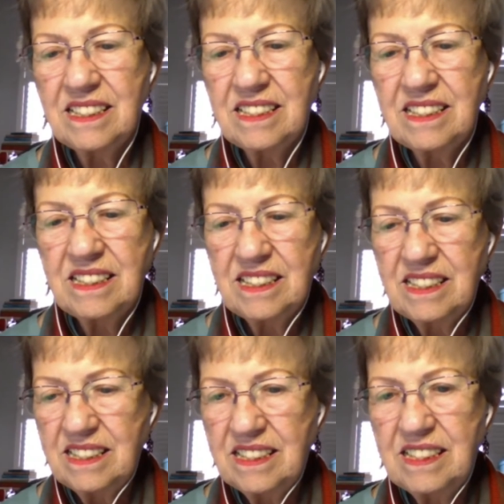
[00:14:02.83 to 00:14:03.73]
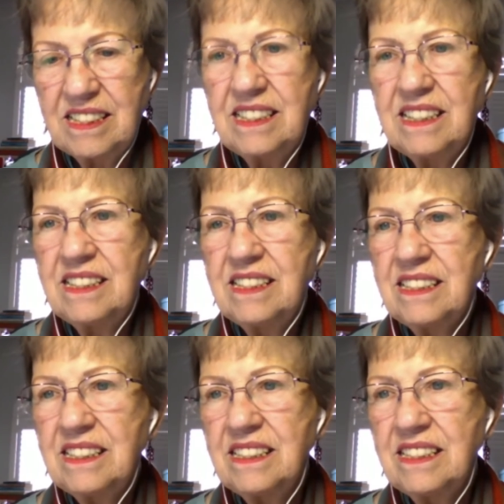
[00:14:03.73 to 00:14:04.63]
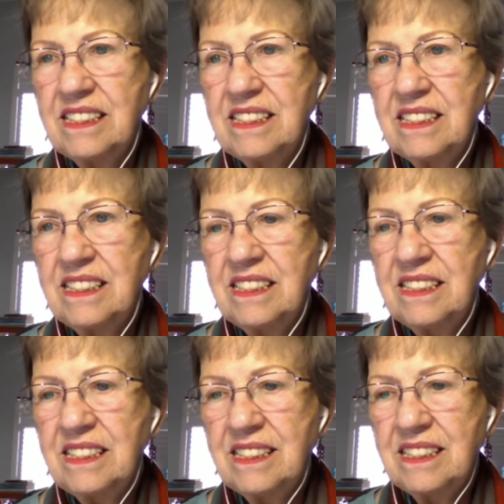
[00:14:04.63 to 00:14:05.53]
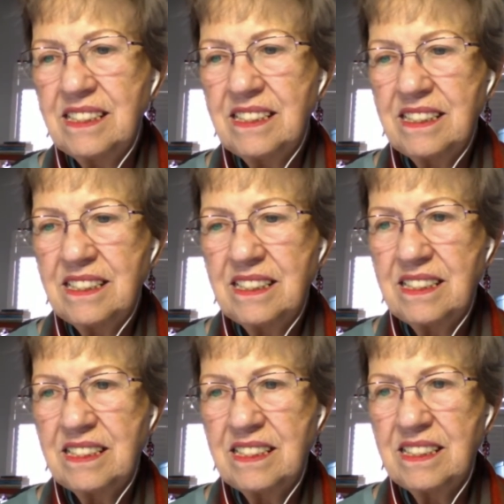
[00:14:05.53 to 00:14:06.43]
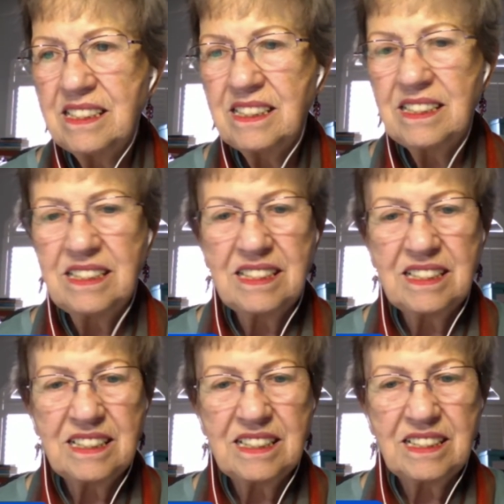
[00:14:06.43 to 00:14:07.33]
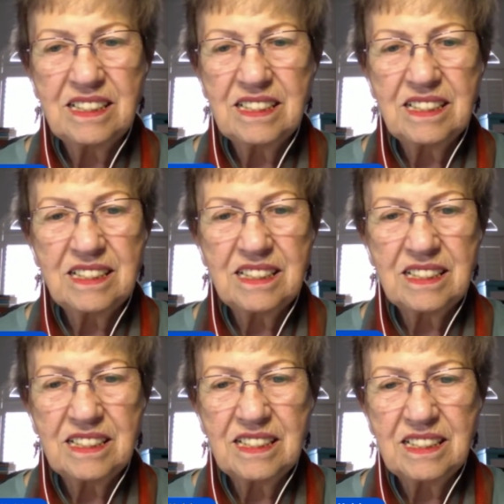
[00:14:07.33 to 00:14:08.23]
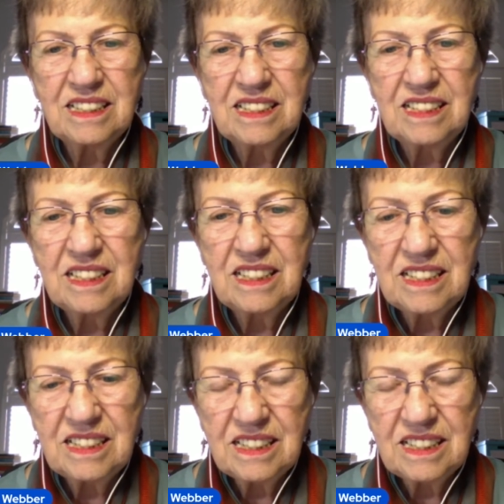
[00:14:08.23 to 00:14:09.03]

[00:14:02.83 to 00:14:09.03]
The person shown says nothing.